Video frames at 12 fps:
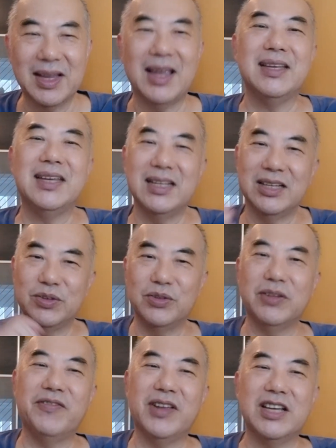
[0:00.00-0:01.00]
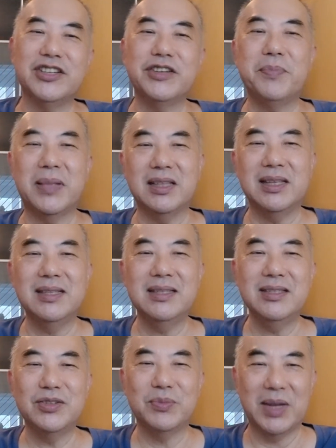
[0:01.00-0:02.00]
and hit the notification
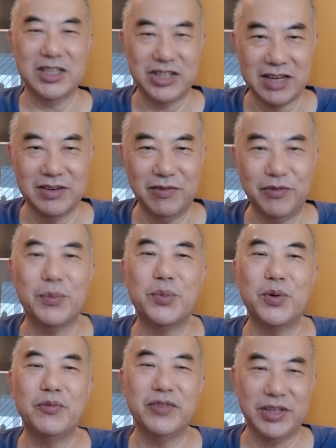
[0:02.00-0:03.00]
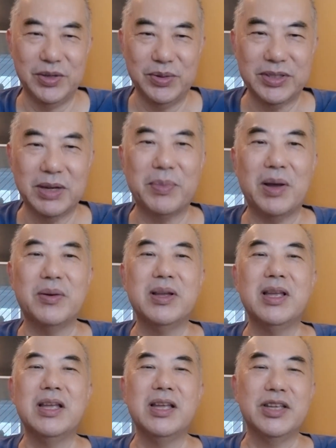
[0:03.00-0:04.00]
button to my channel for more videos about
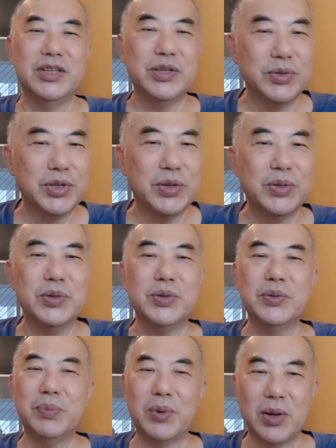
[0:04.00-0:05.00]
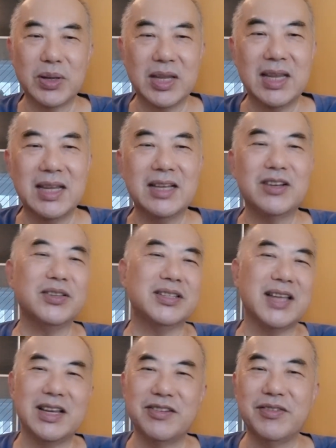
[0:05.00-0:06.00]
YouTube, blogging,
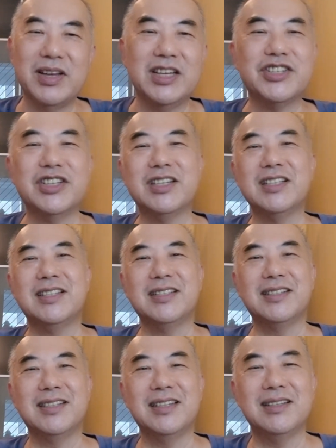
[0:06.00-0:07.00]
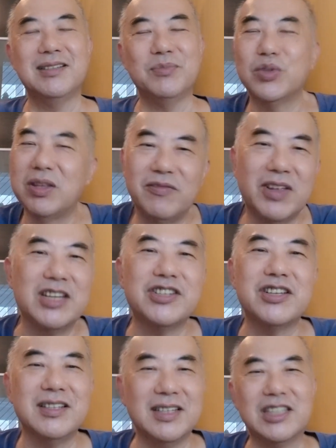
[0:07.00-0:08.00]
content creation,
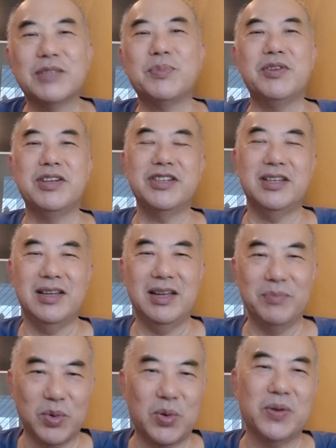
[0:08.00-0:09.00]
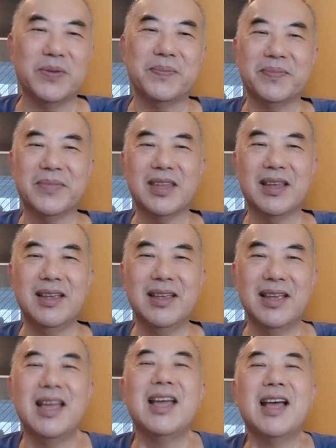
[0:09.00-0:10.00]
motivation, inspiration, and more.
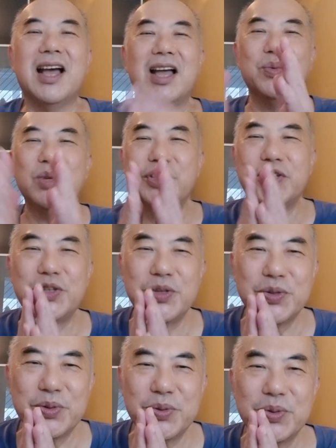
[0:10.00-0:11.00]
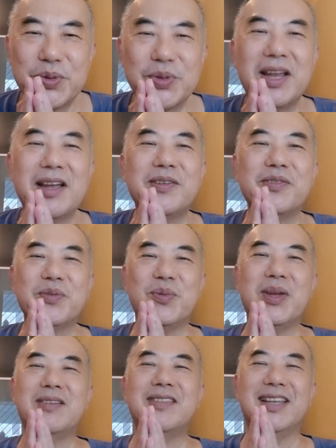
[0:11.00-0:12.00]
I wish you good health,
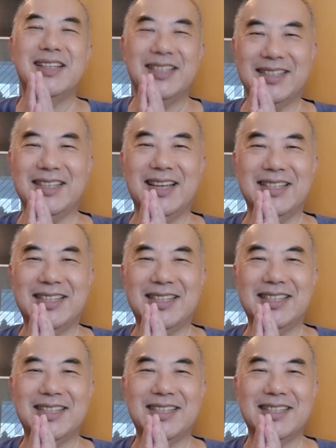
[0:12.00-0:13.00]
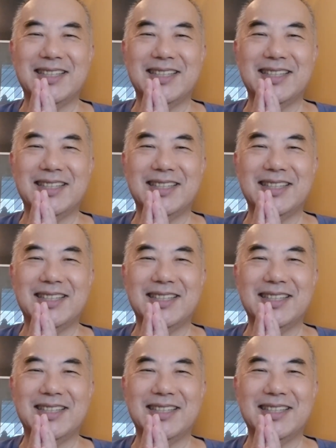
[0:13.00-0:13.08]
wealth, and success.